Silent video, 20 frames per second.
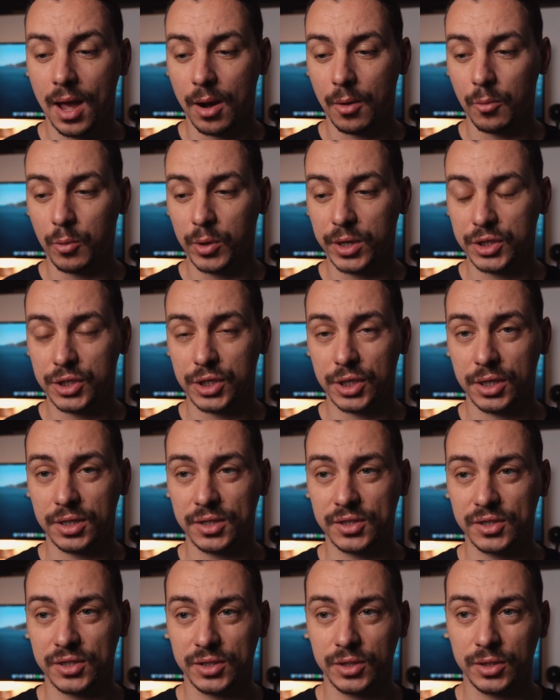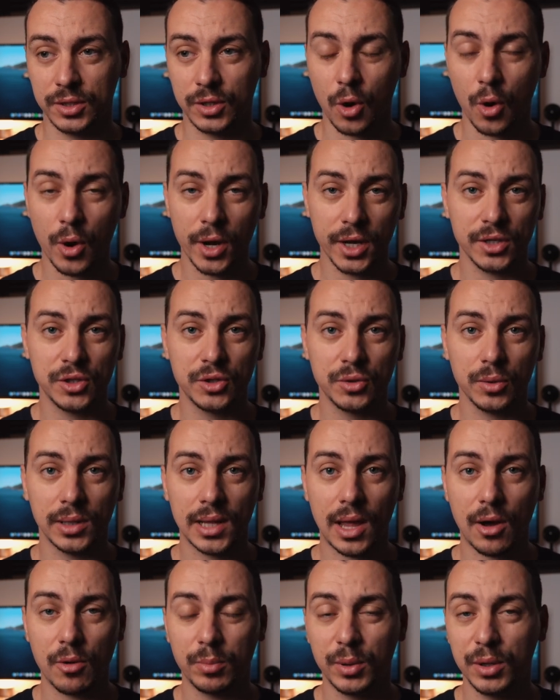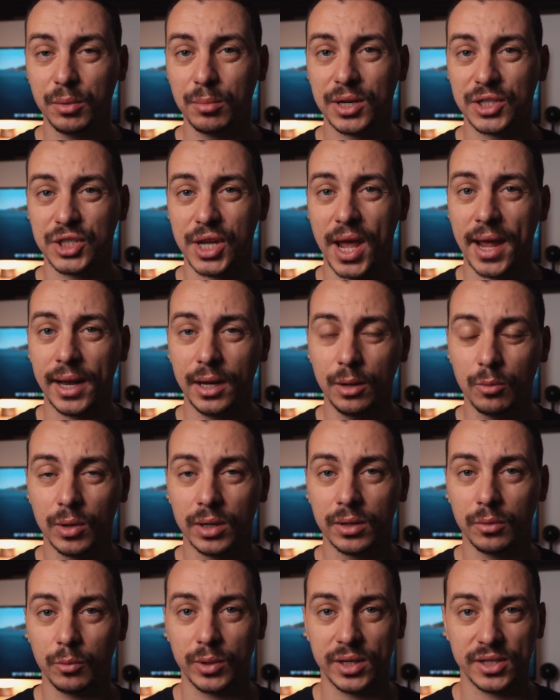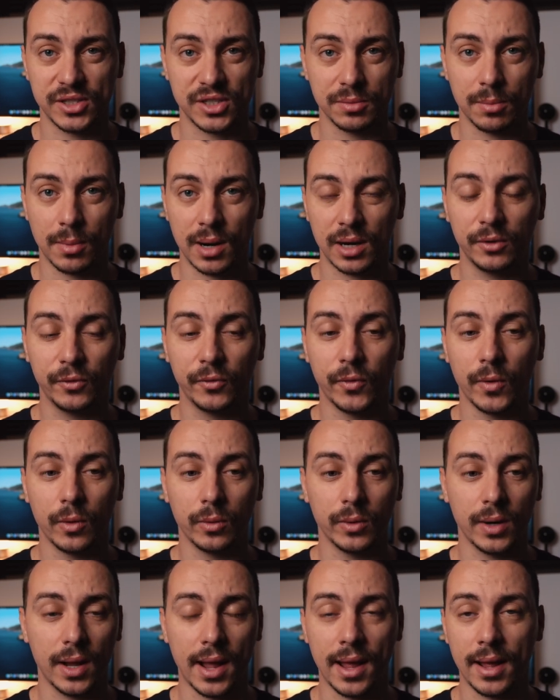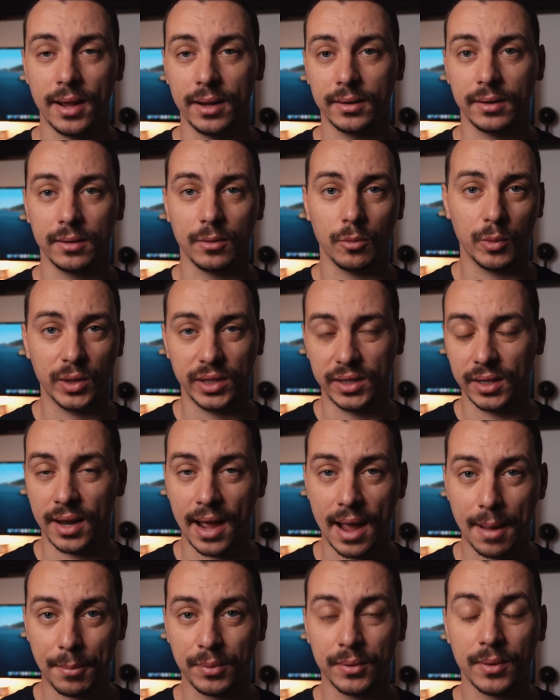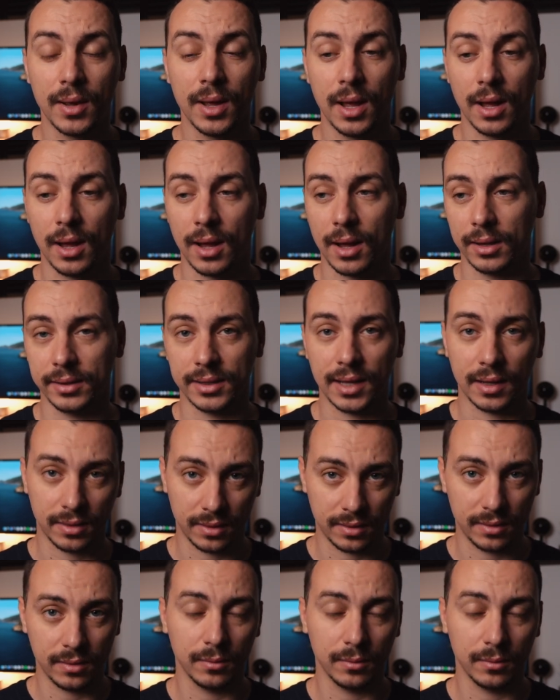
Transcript: which is going to allow pretty much anyone with a smartphone and with an app uh, that